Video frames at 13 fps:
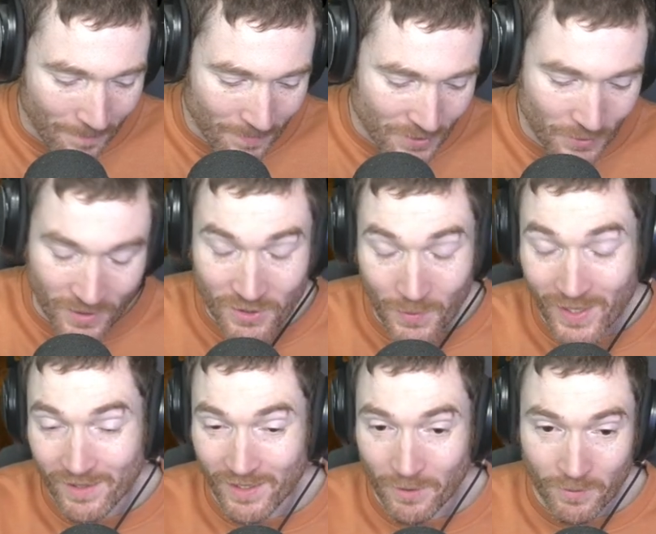you can do
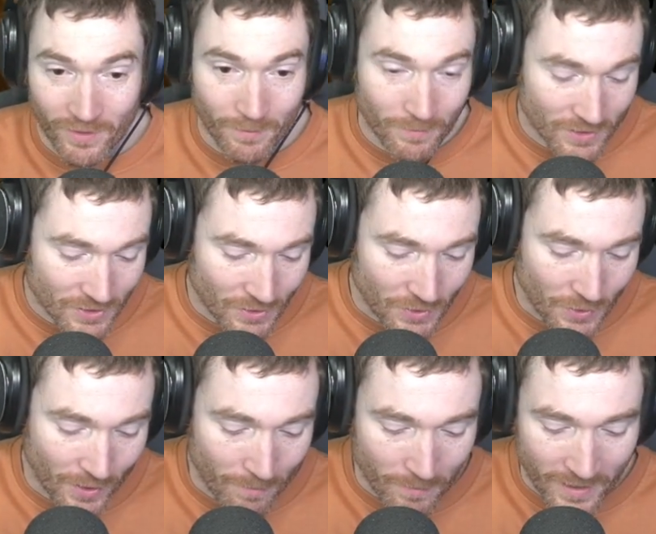anything with them. So you
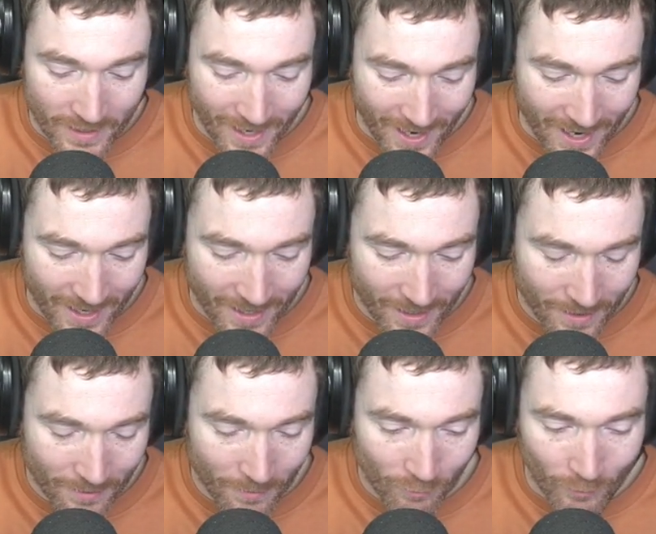can be a
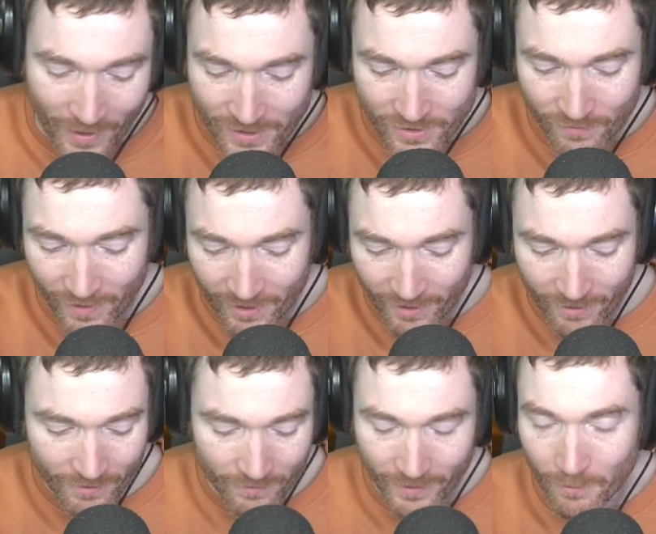ranged
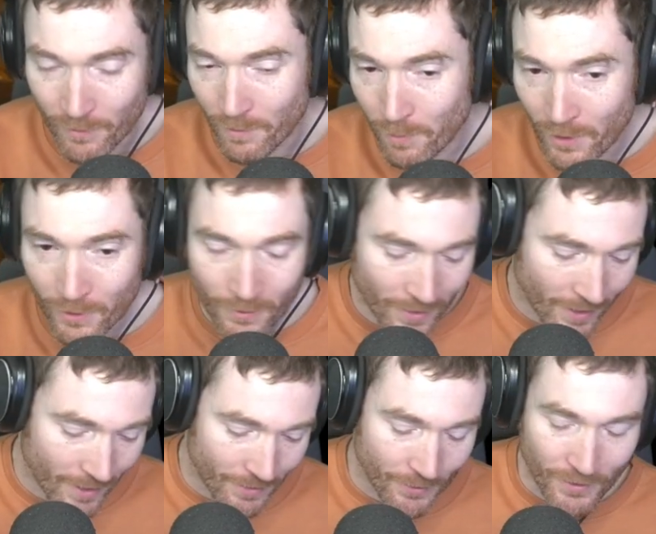fighter, like with a bow.
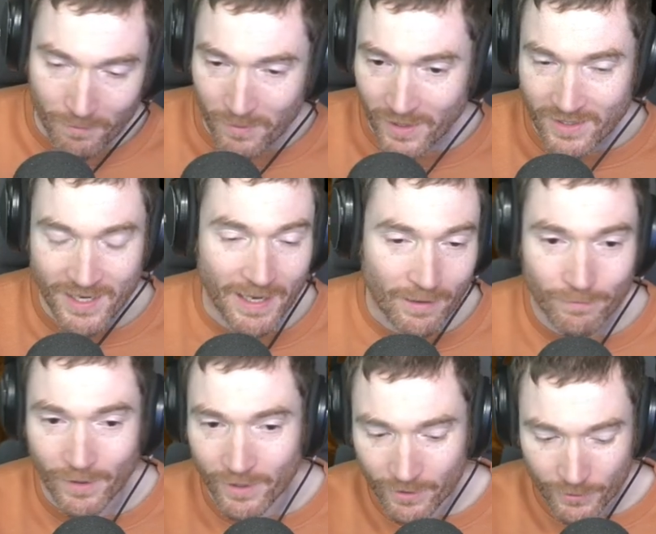You can be a tank
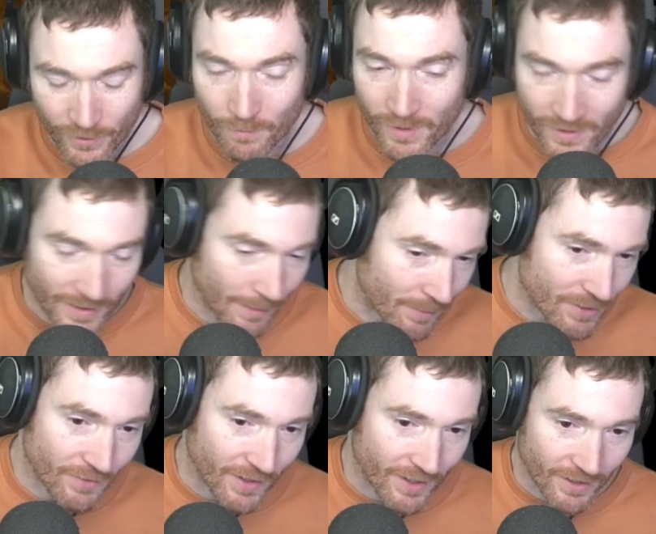fighter. You can be a damage
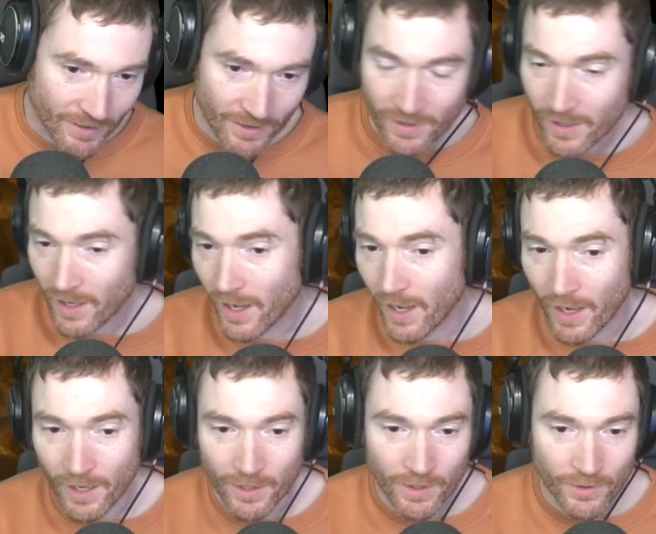fighter.
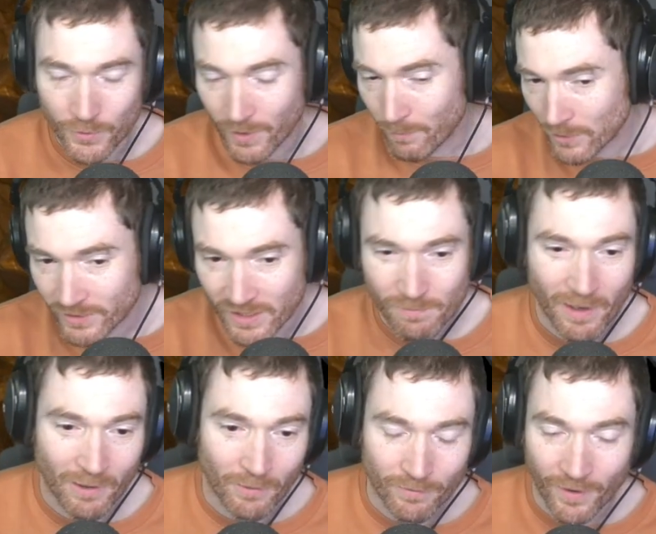You can
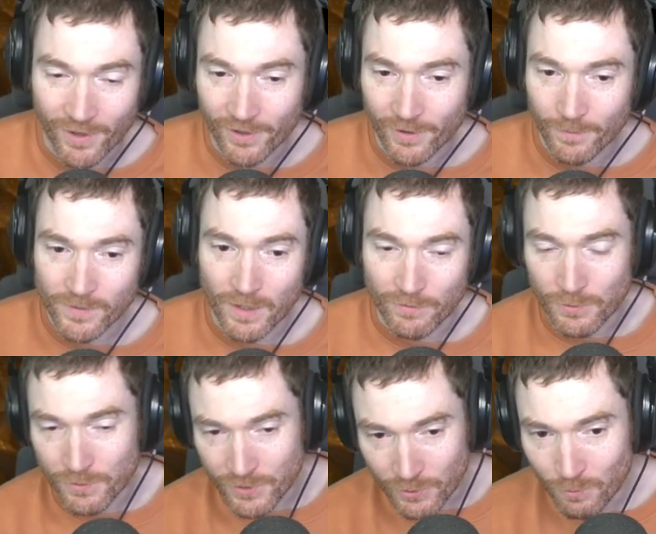multi-spec with fighter. If
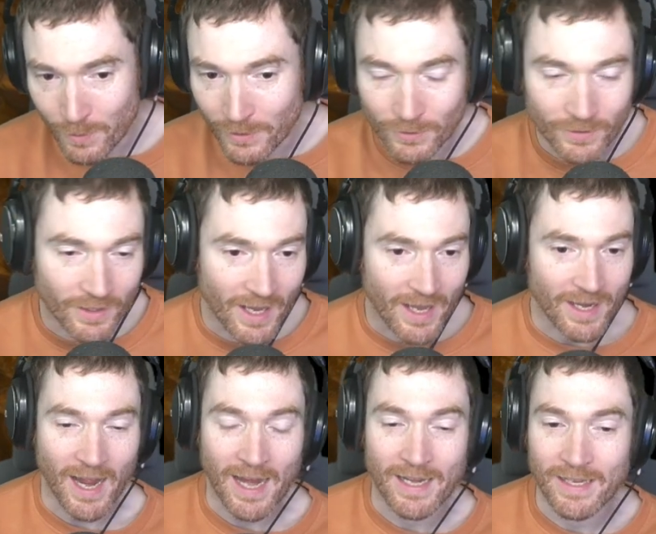you do build
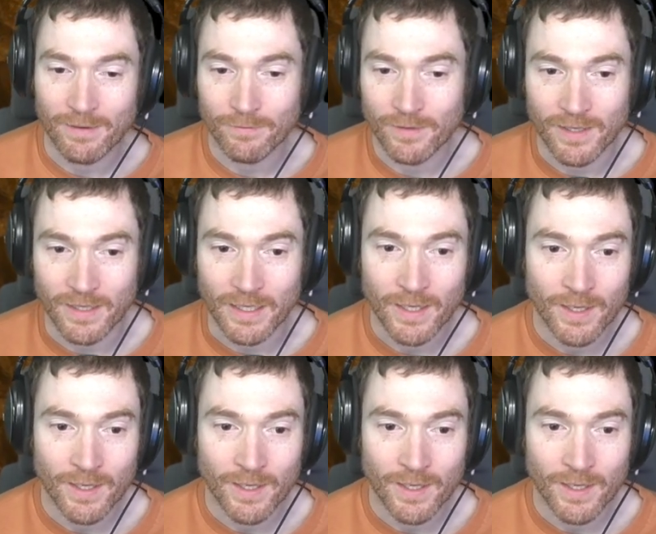any of the